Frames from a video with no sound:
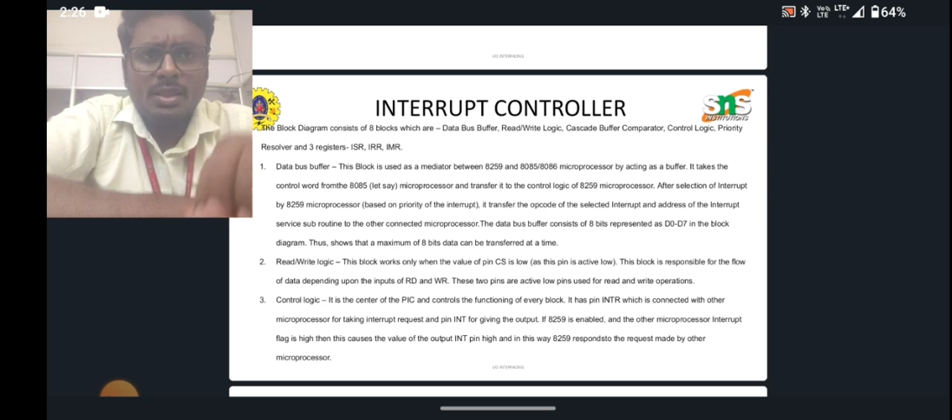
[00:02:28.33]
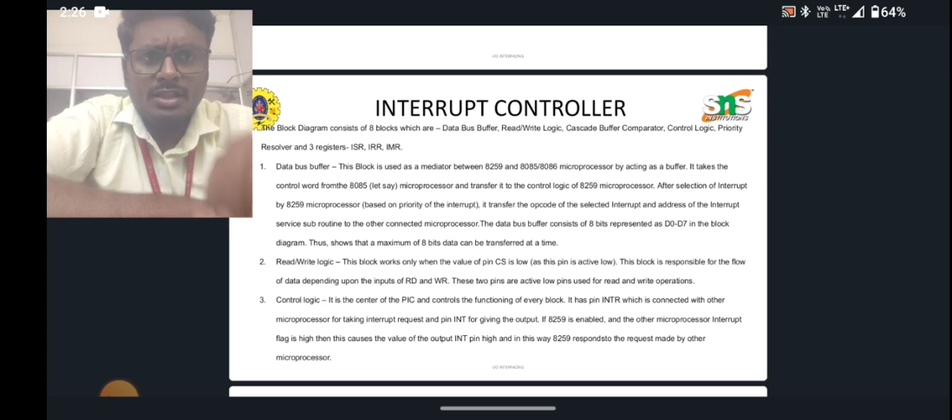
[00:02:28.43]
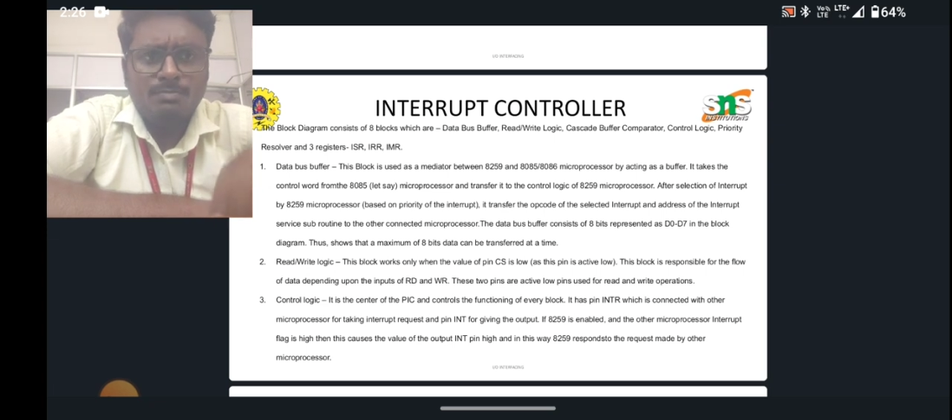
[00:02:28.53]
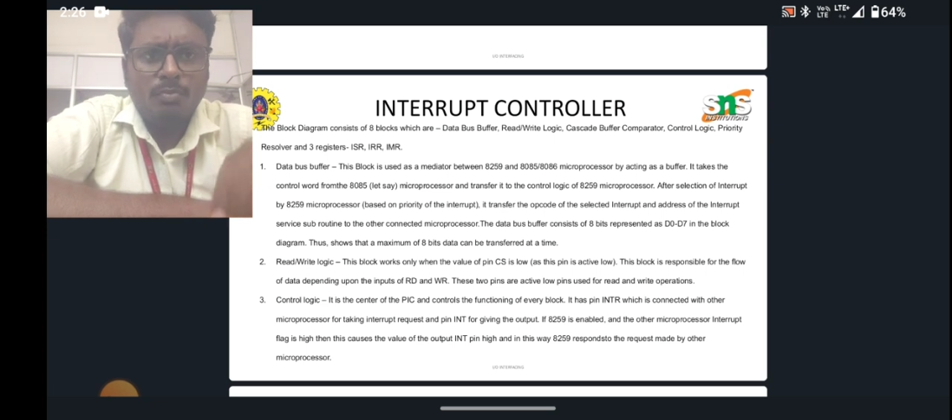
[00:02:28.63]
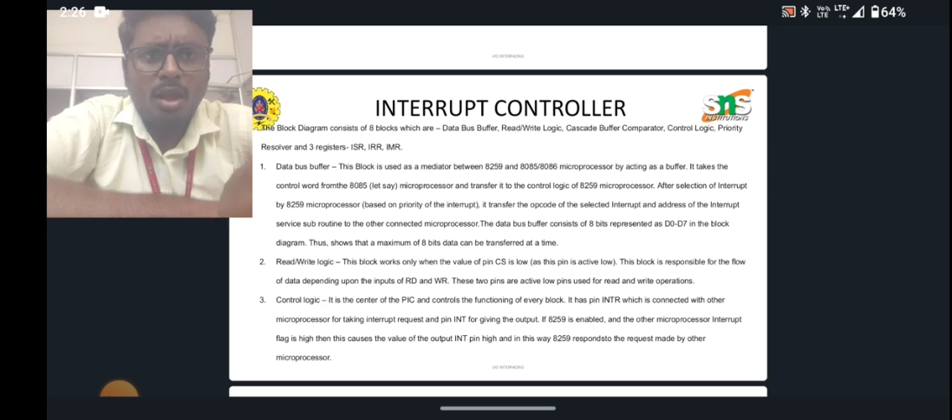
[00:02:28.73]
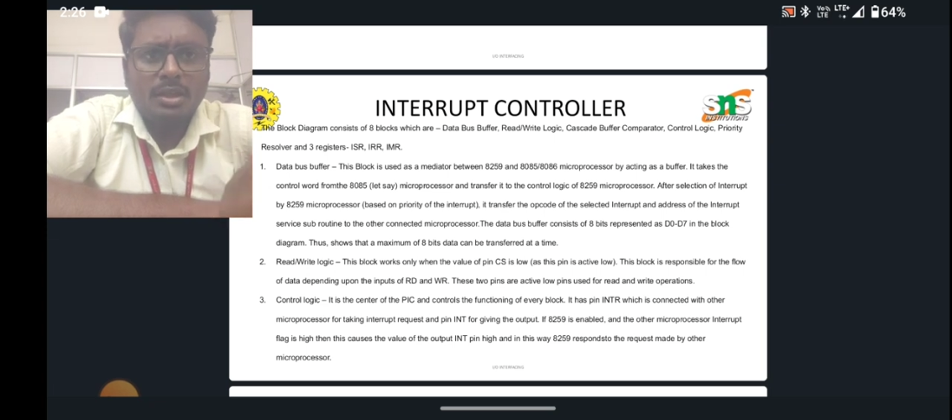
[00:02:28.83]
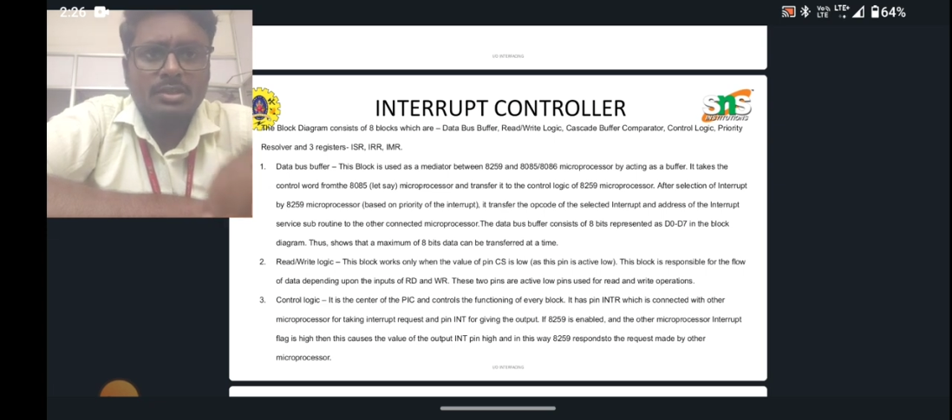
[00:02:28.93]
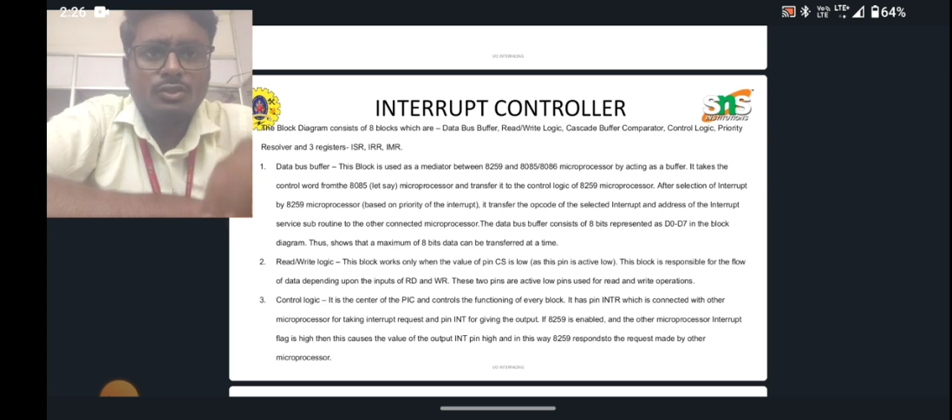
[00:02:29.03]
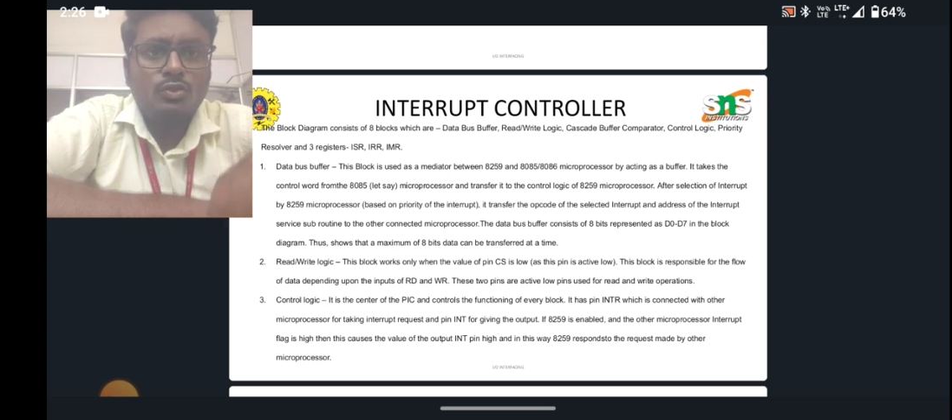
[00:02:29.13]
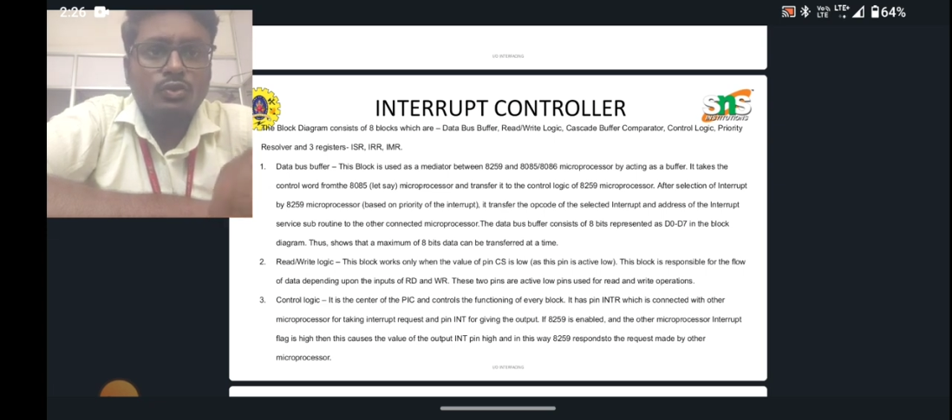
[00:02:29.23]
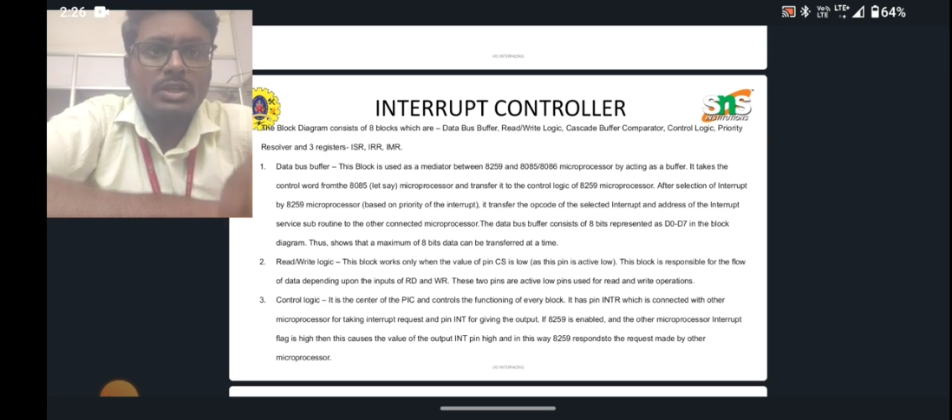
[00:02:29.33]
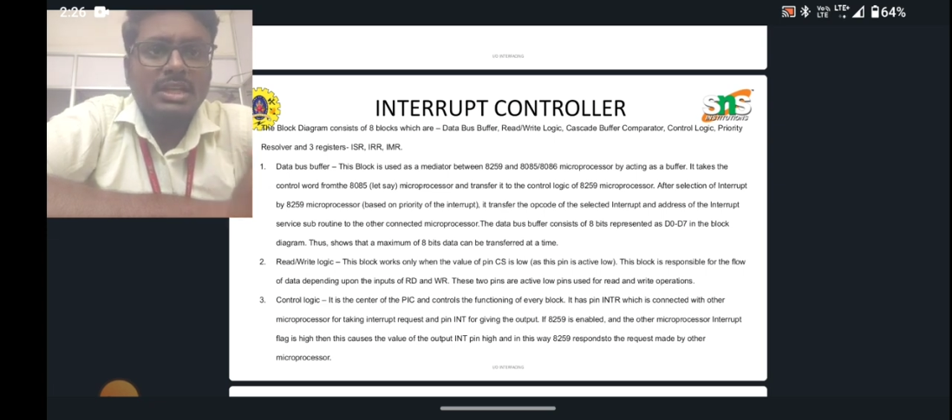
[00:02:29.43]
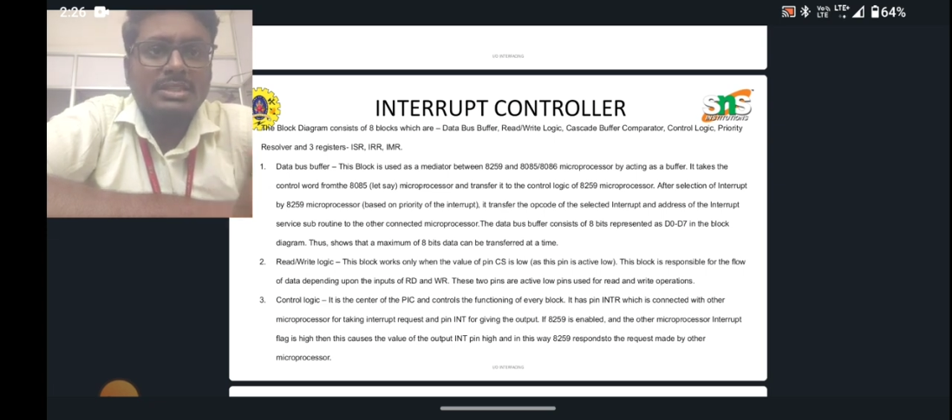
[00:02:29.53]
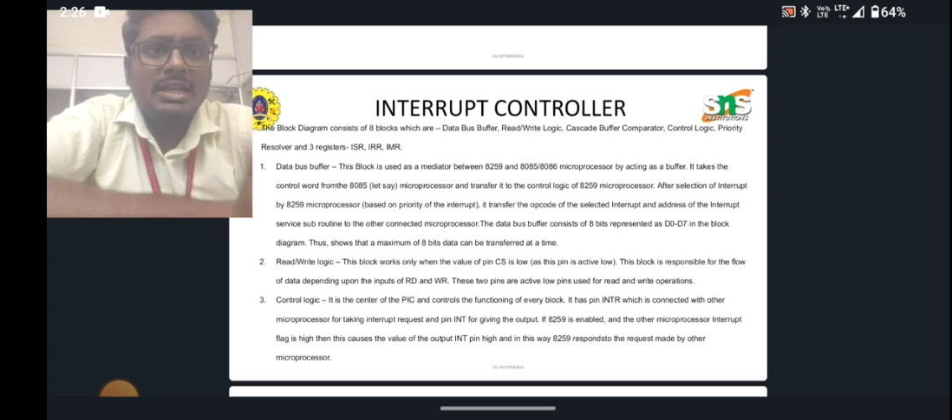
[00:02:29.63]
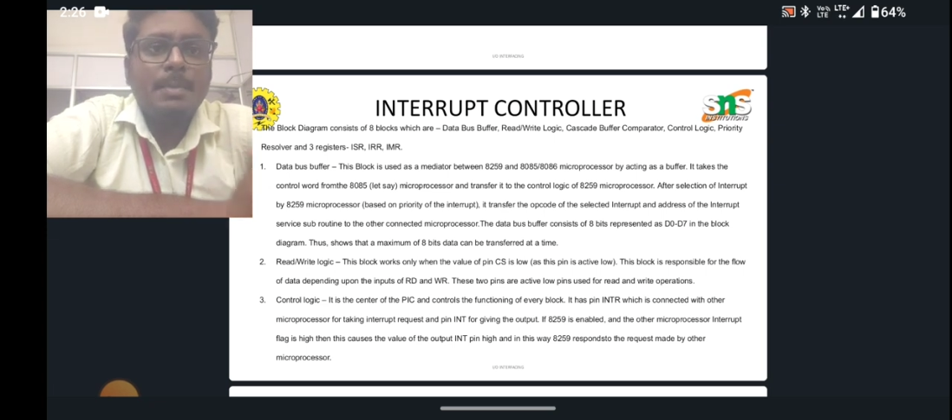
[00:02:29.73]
block is used as a